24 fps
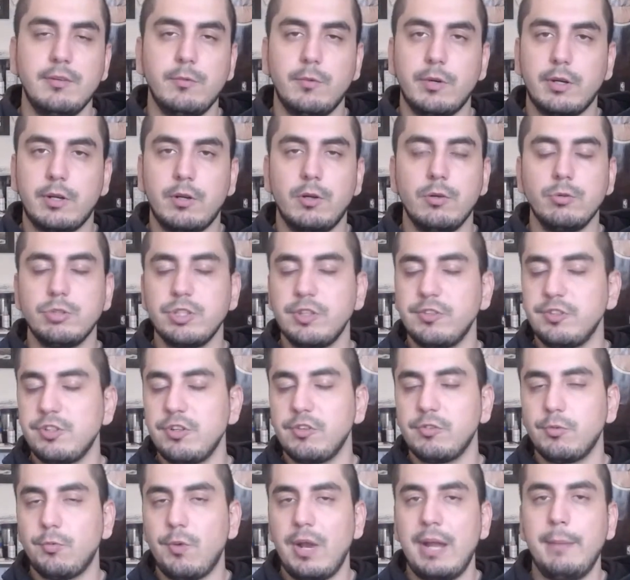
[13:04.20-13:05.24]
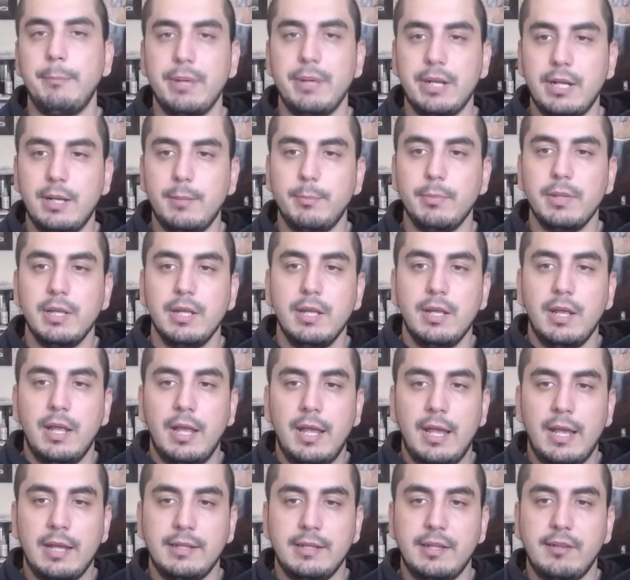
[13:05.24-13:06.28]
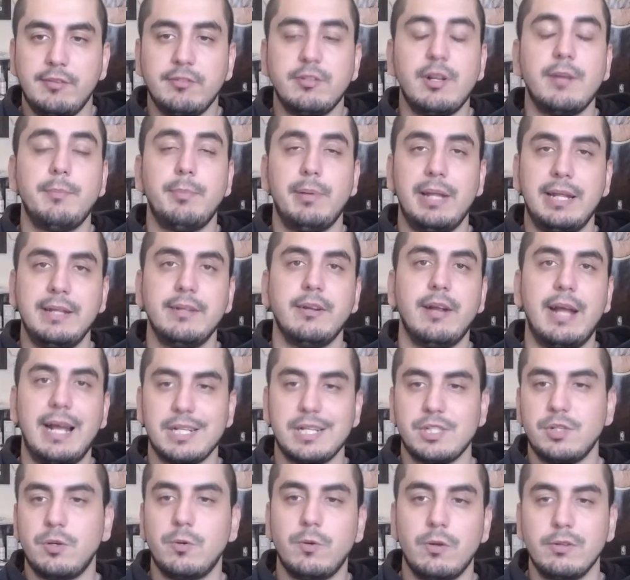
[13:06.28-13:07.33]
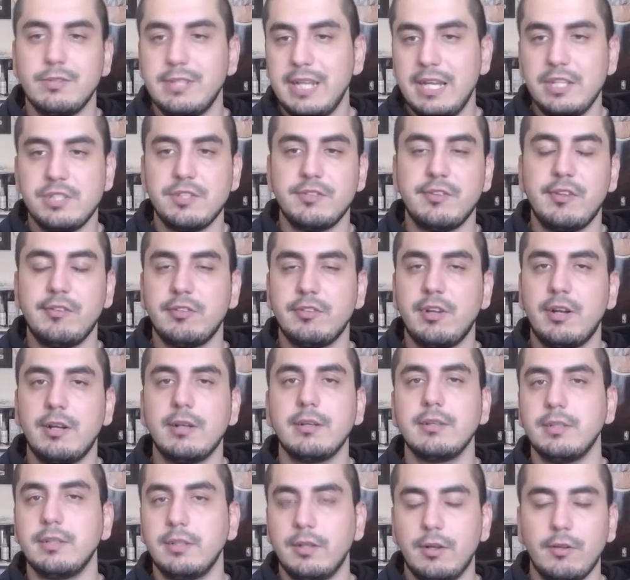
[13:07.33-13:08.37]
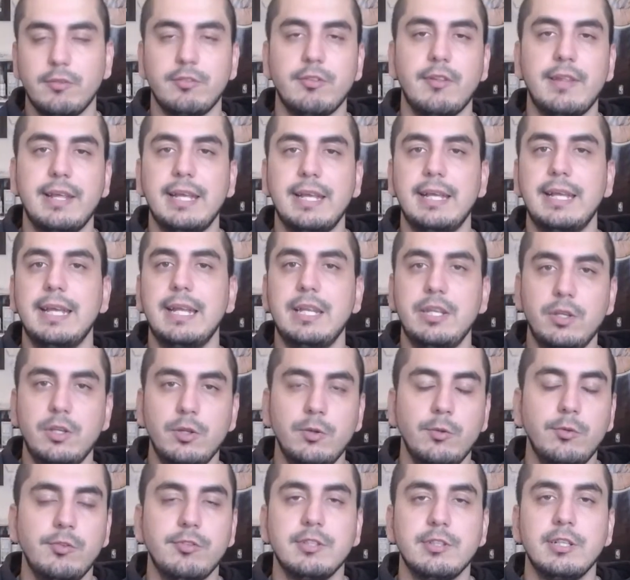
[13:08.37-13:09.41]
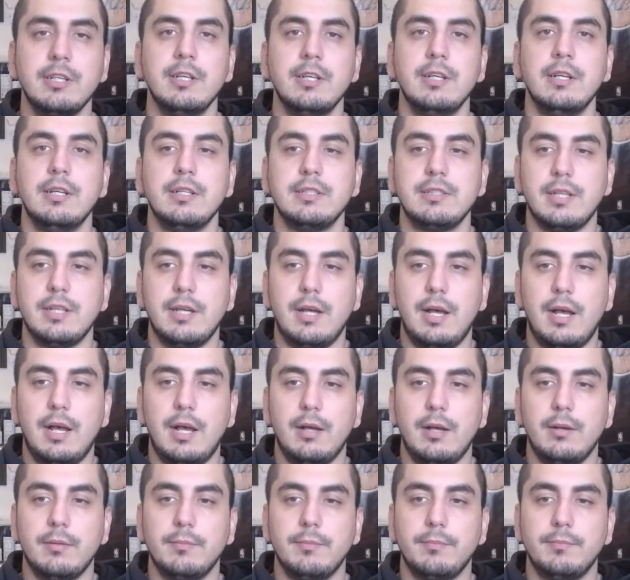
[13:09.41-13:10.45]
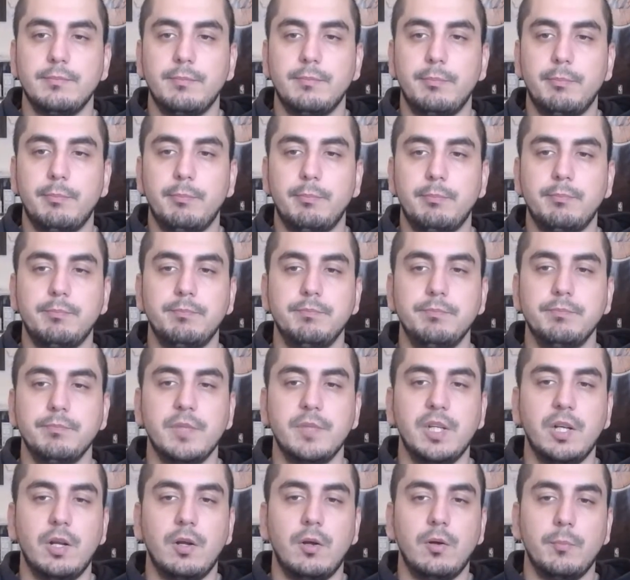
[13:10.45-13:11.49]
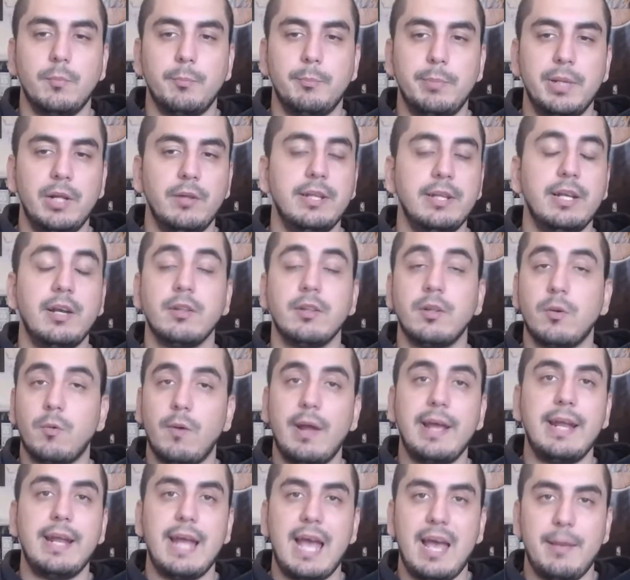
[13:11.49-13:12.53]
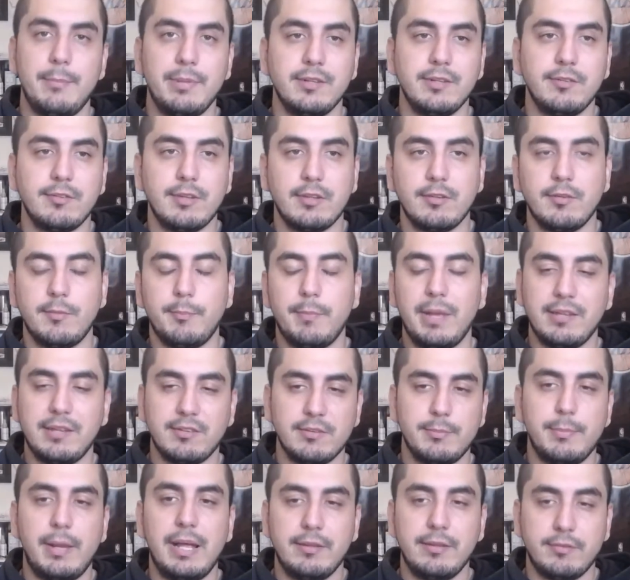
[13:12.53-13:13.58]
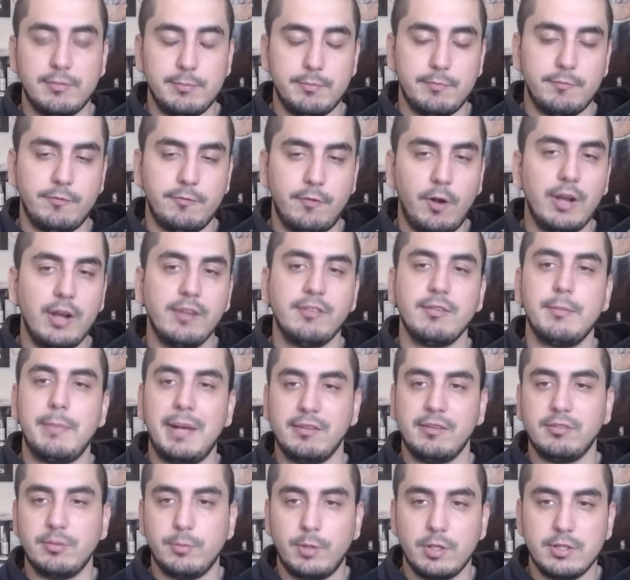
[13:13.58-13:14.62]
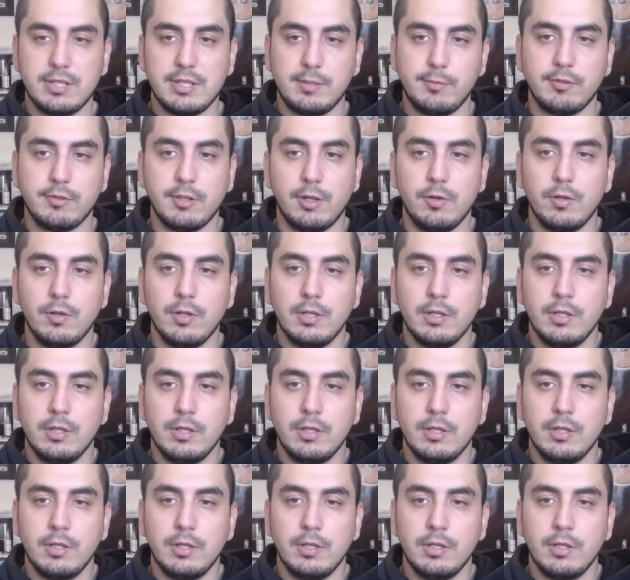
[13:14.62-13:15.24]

where coaches just ramp it up and they start playing their actual rotations. They start, so they can get used to, building on the right habits as far as the basketball team. So,